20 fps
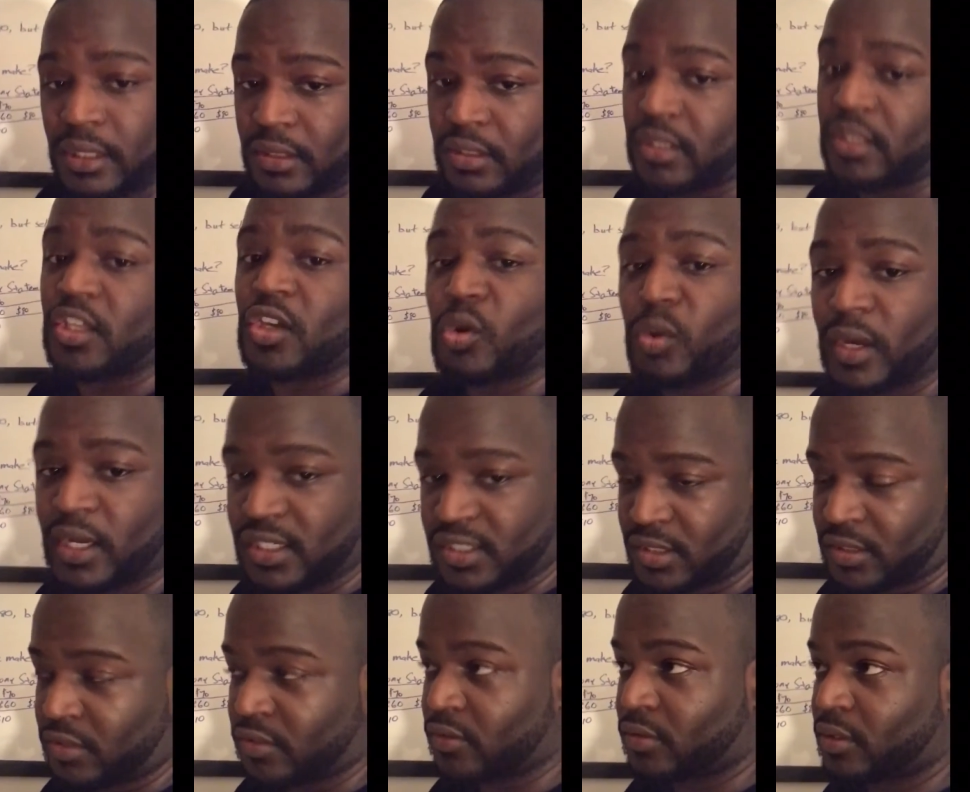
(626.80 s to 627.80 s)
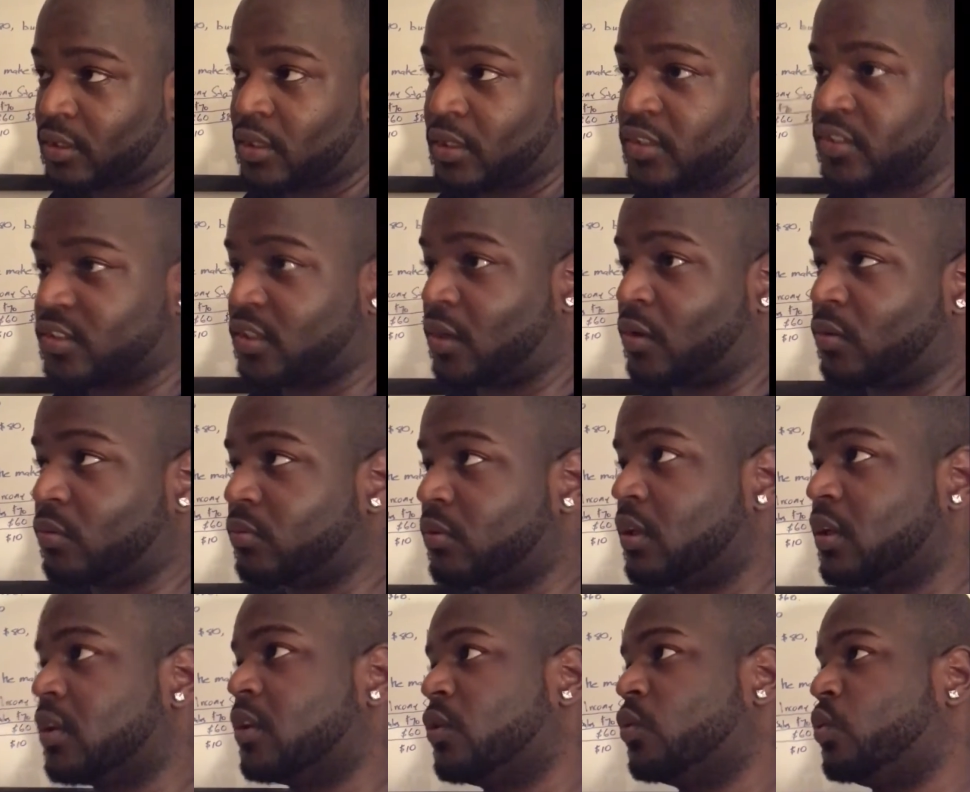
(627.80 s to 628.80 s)
in the equation. So
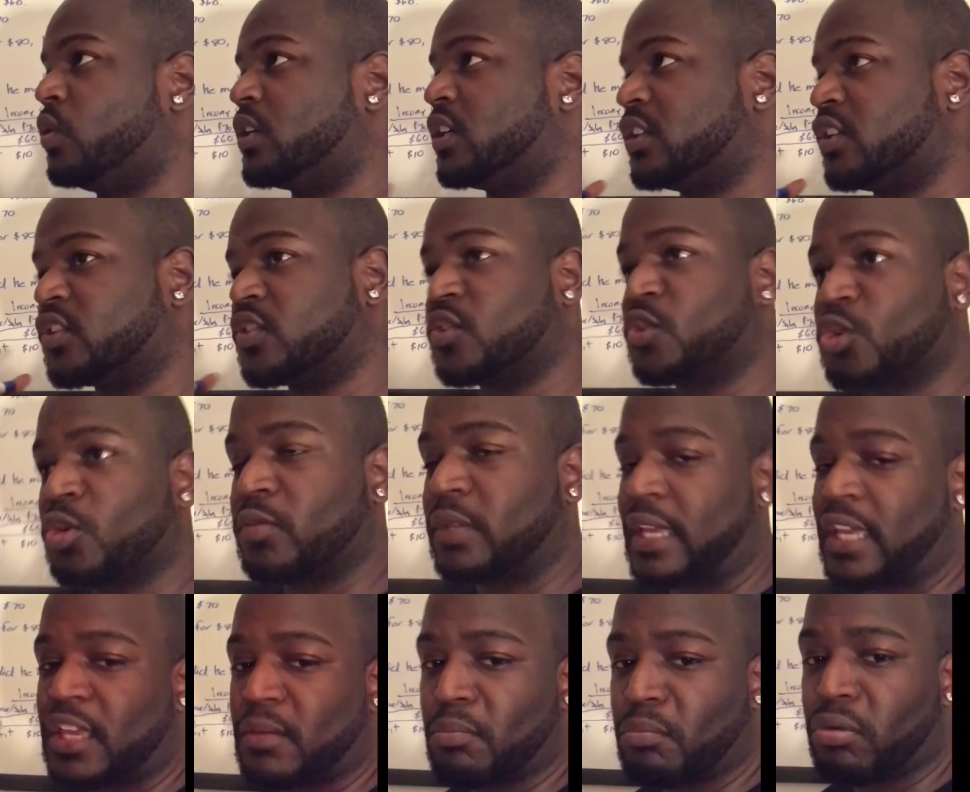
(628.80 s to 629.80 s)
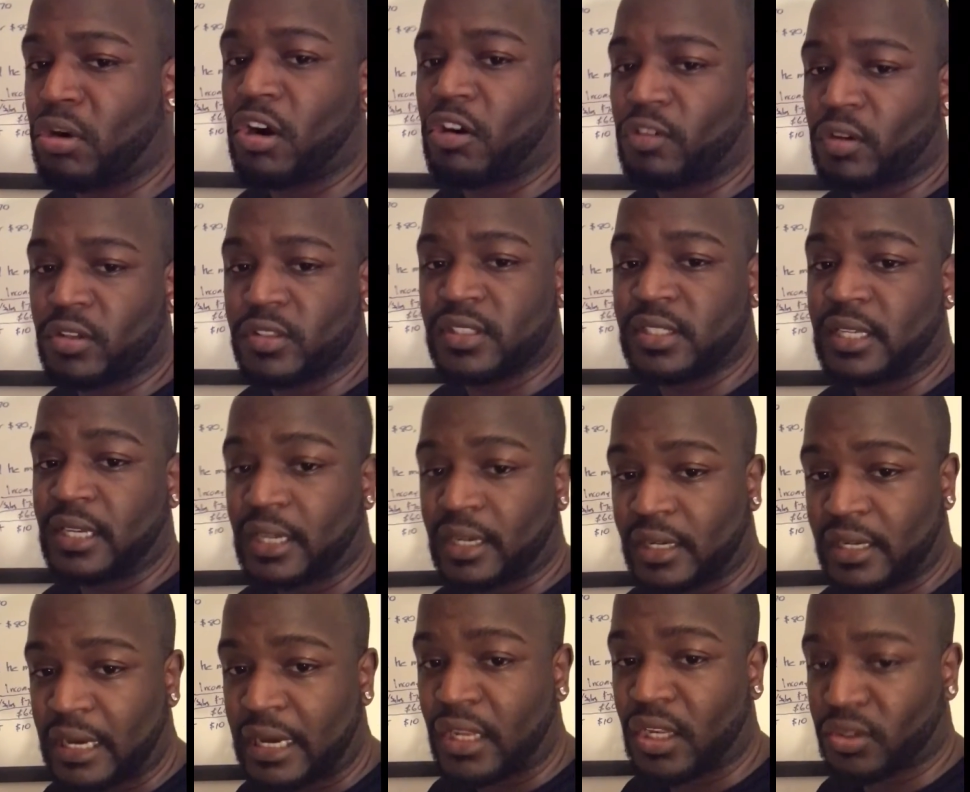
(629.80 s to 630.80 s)
we can assume that he borrowed
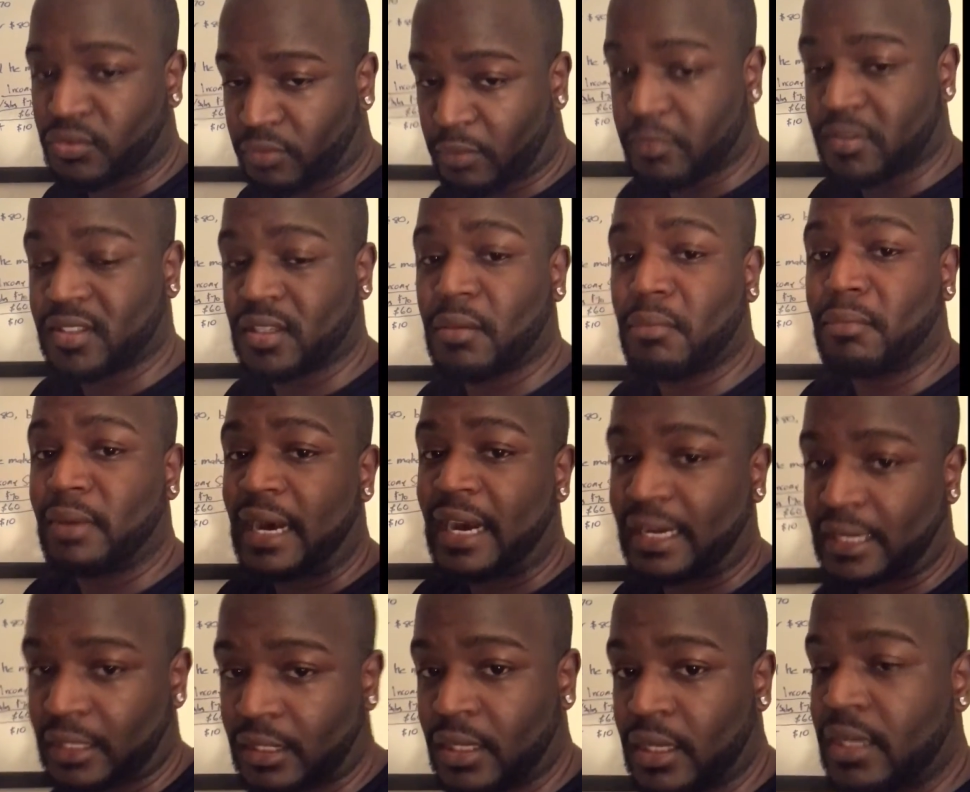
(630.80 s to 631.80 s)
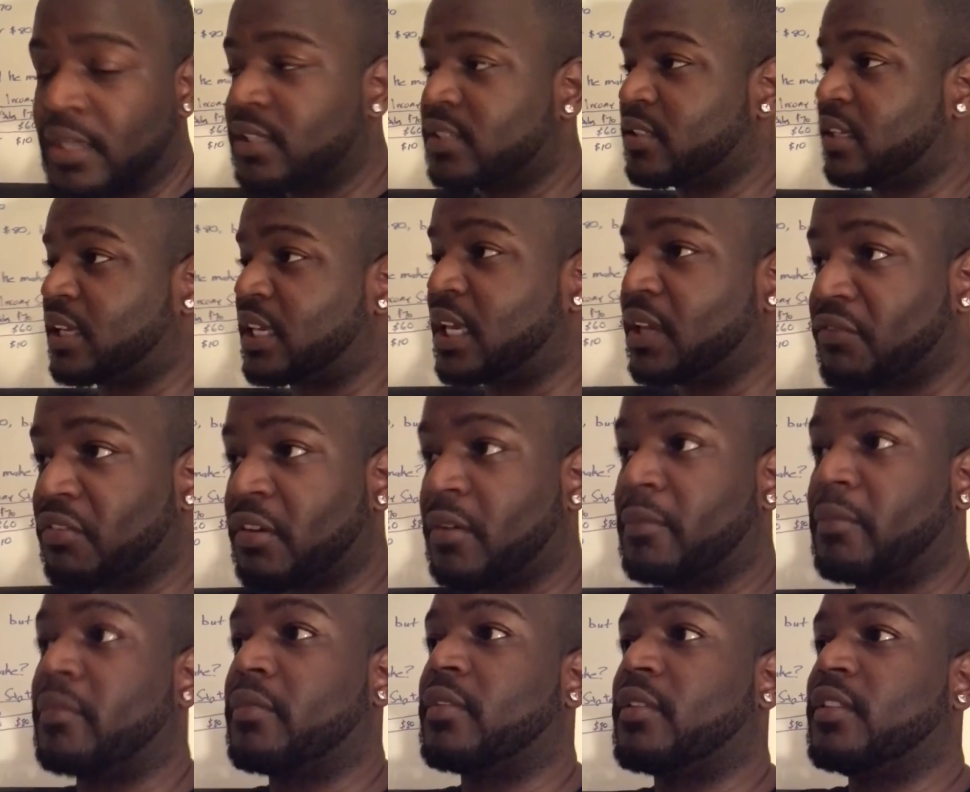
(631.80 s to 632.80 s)
$10 from somebody to give
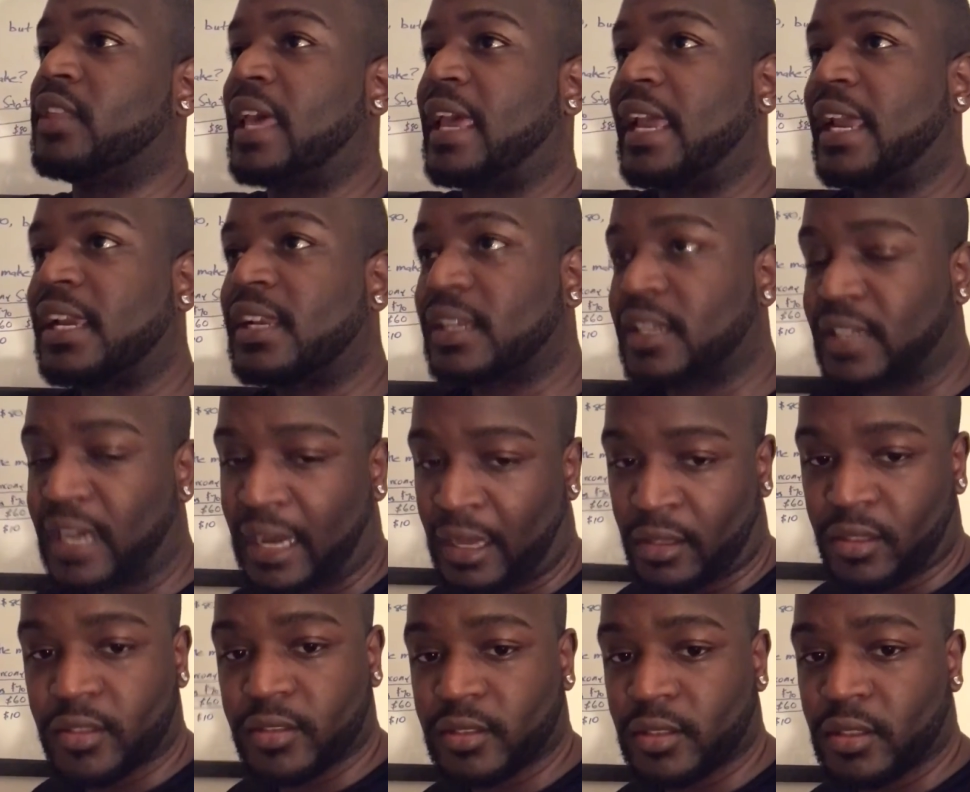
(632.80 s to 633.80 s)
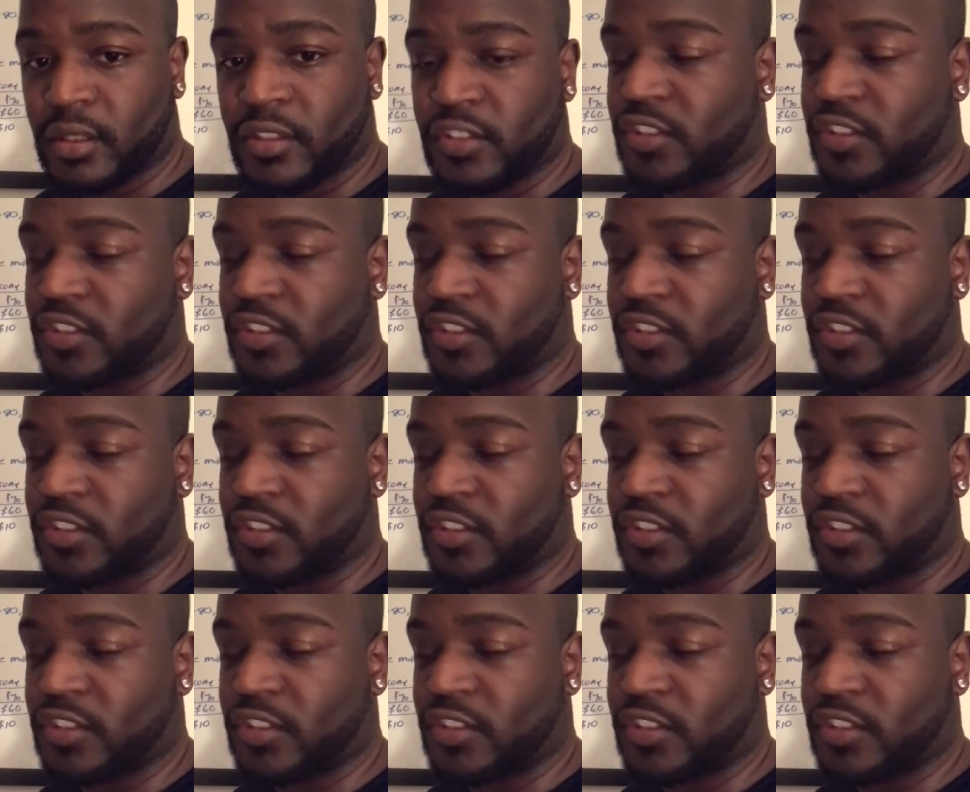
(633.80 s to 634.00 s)
him the $80.